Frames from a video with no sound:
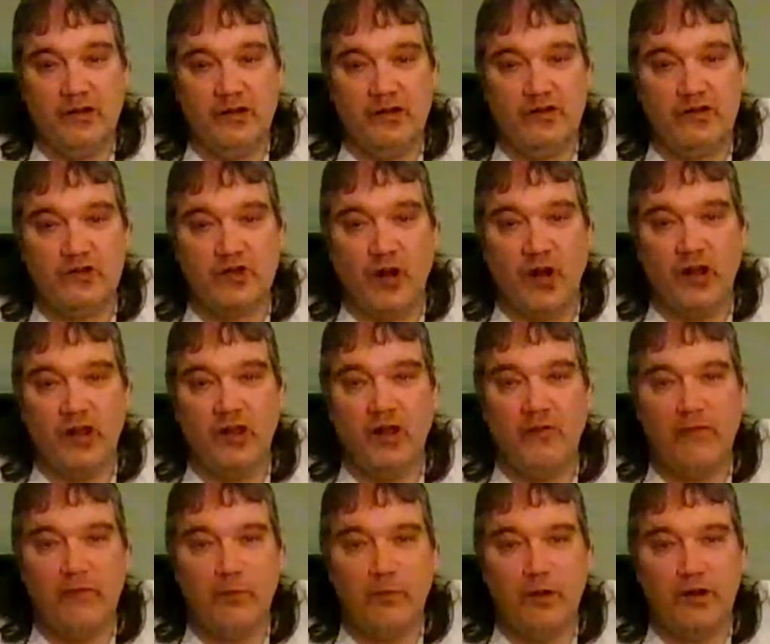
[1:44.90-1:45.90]
to start
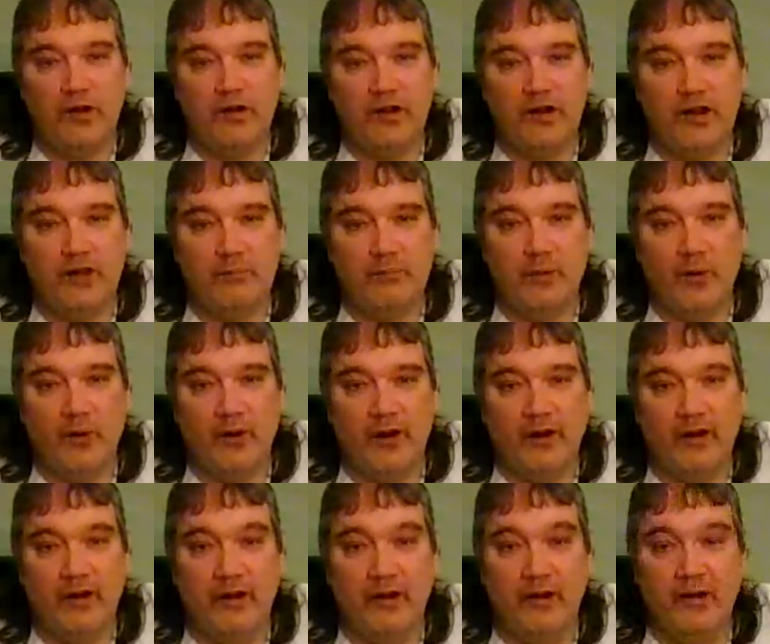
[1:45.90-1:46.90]
loving one another more.
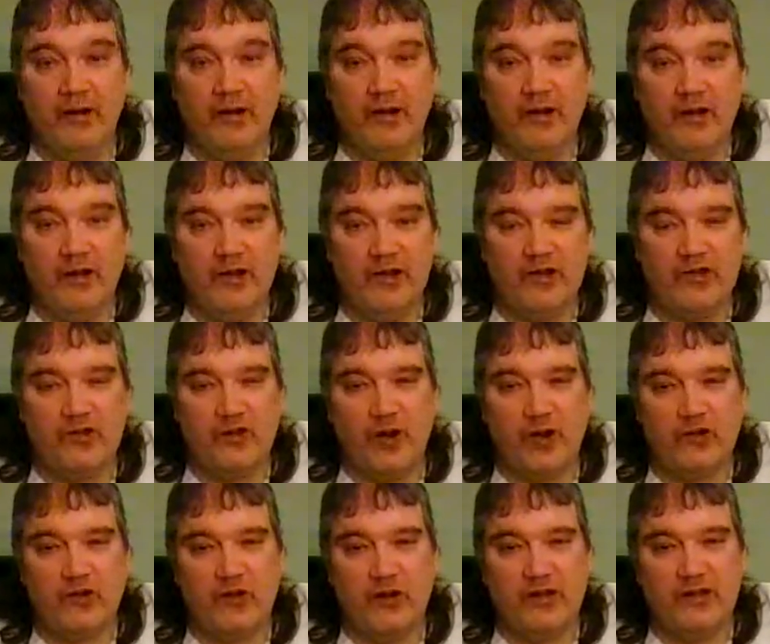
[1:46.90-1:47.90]
To
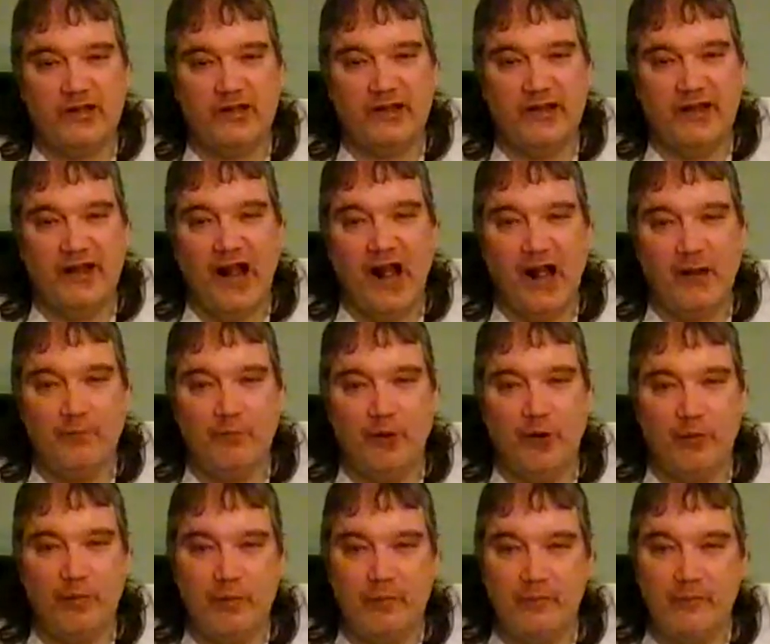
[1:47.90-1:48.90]
start trusting in God
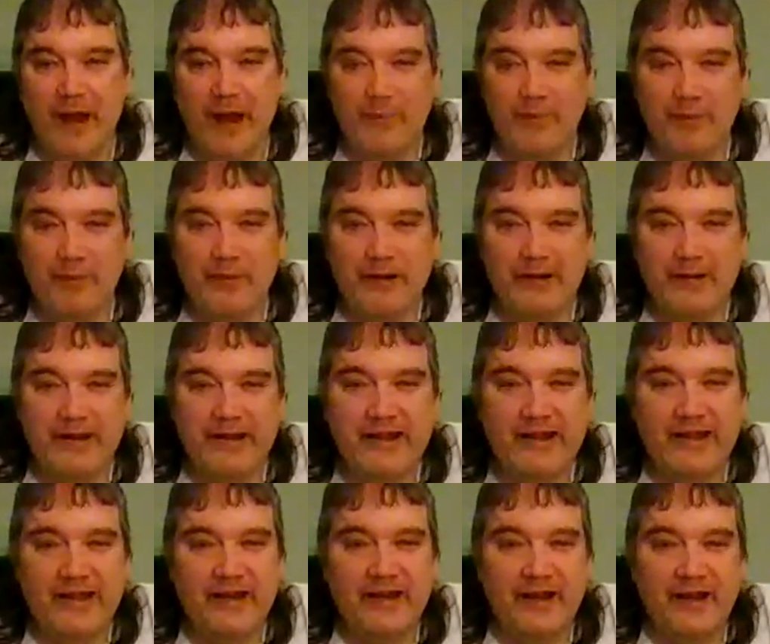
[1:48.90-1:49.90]
more. Maybe we
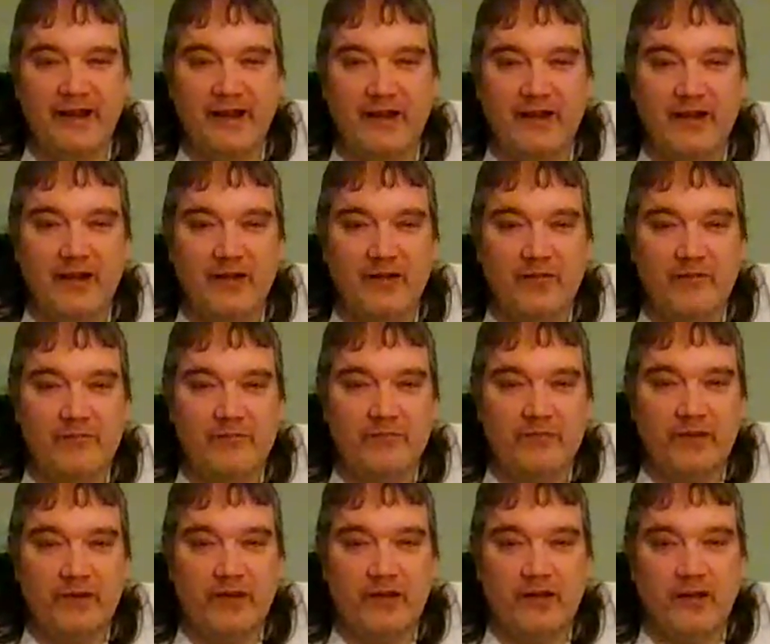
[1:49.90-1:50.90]
need
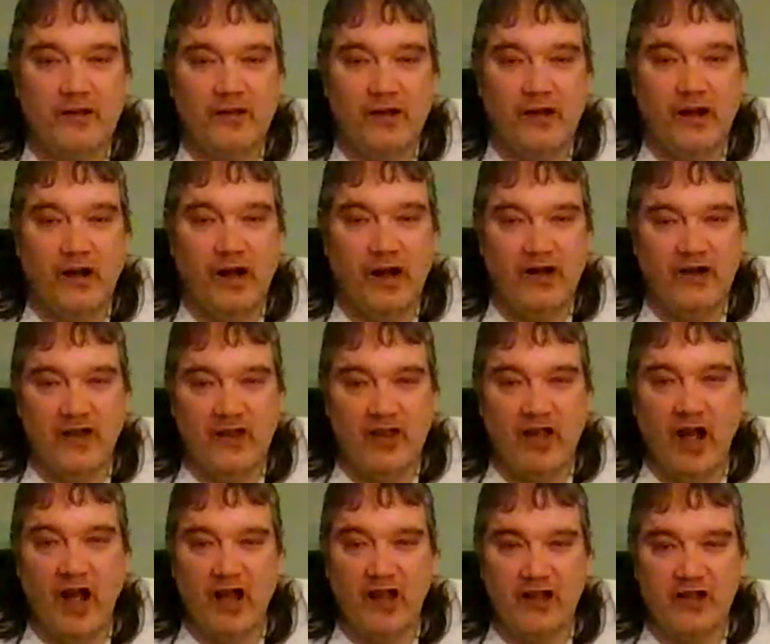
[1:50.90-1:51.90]
another
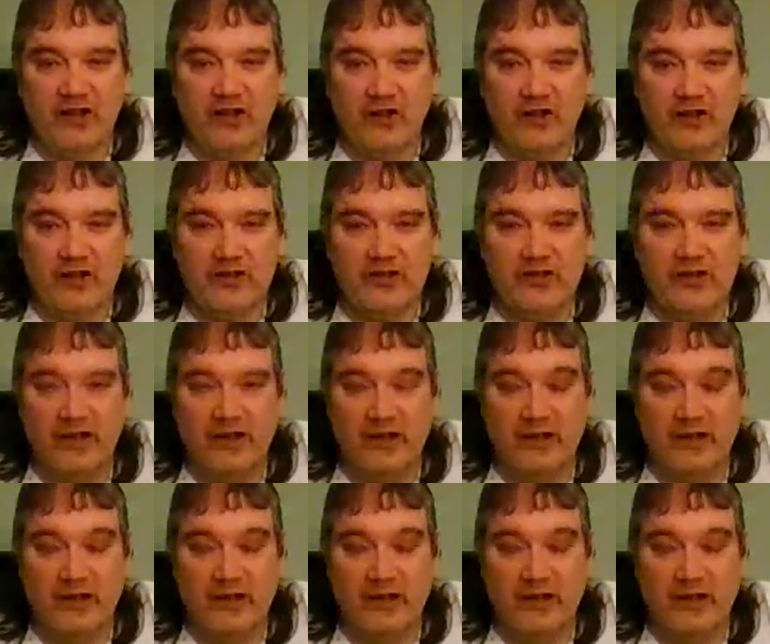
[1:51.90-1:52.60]
Holocaust.